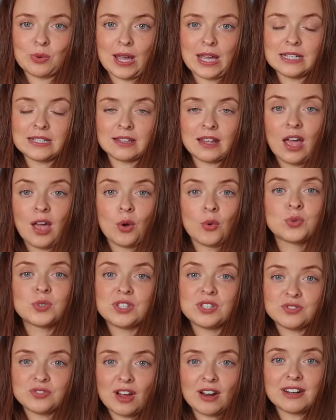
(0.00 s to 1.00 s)
waist,
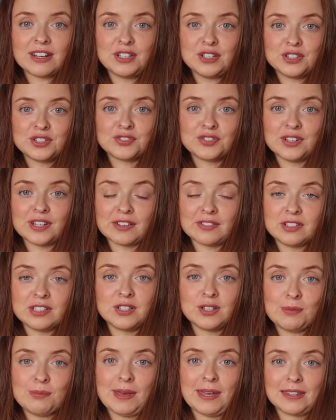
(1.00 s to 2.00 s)
which is very useful if you
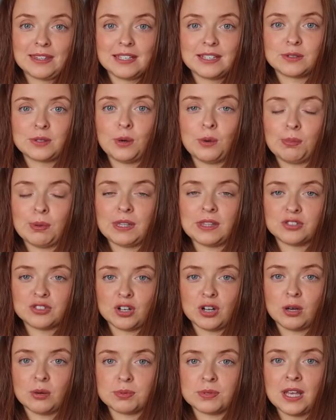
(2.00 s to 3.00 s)
do pick these up in the
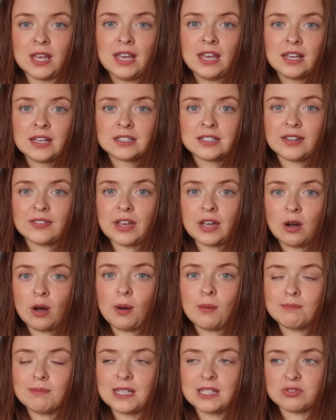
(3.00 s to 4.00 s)
shops. Now they
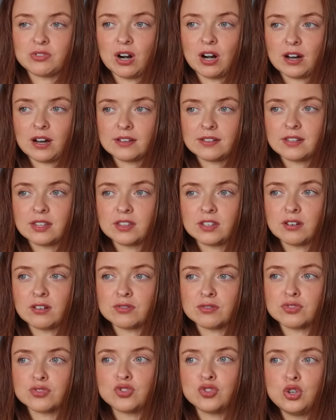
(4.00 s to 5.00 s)
are mid-rise, so they're
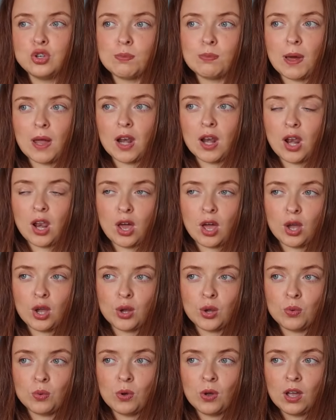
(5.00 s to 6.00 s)
not super
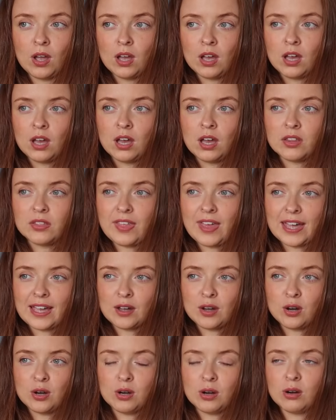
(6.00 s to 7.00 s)
low. They
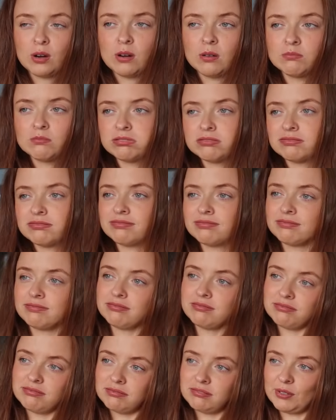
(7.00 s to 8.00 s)
come,
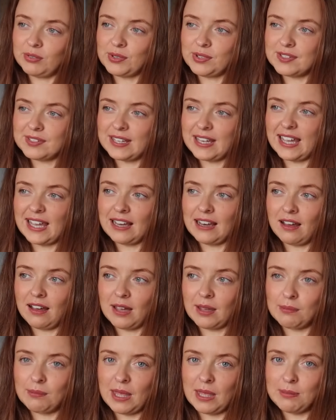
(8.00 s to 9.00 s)
I want to say
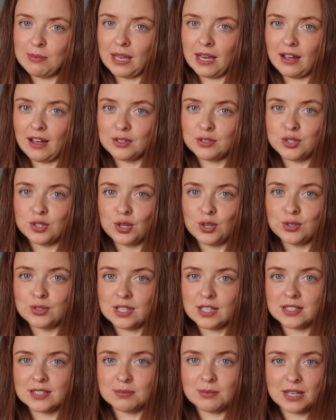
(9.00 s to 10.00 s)
like maybe like 2
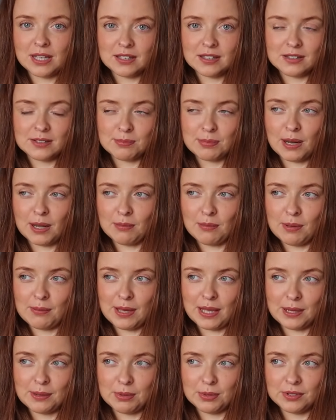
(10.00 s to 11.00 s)
centimetres below my
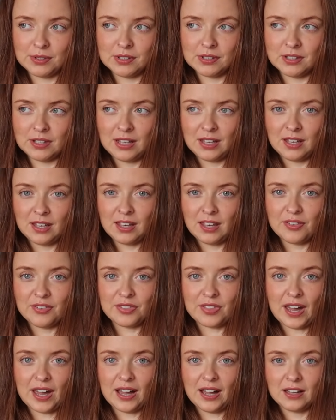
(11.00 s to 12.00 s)
belly button, if
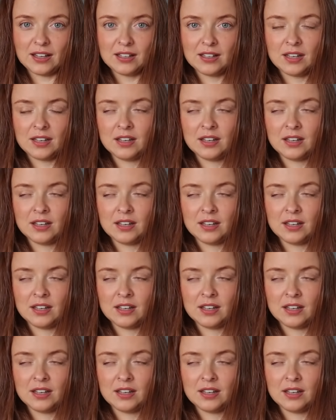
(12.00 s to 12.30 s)
that.